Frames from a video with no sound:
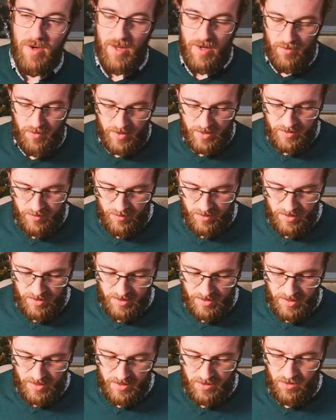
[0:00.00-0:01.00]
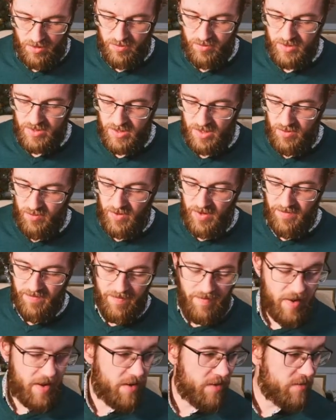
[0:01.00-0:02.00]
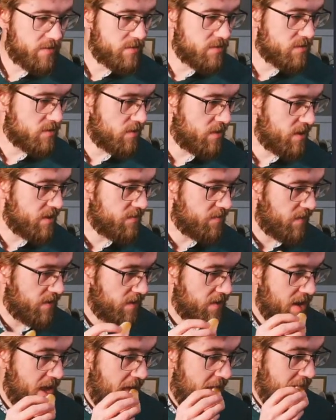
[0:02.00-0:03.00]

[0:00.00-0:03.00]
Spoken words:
anyways because that's always gonna be a file, so that's fine.